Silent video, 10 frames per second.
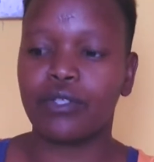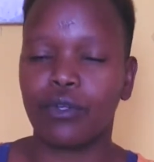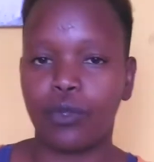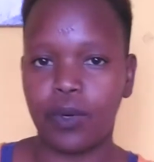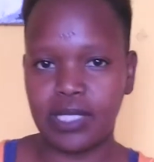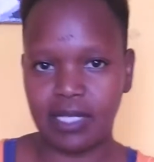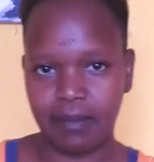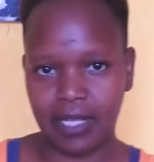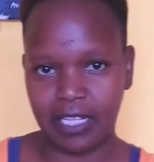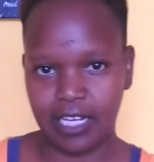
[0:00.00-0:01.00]
So you don't want
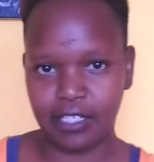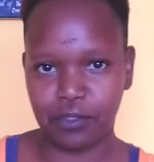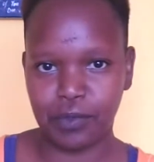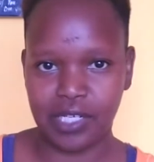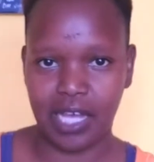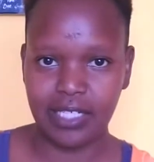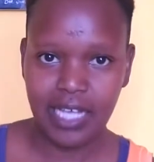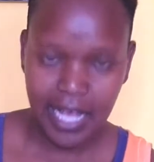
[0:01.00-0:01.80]
something that is too tight,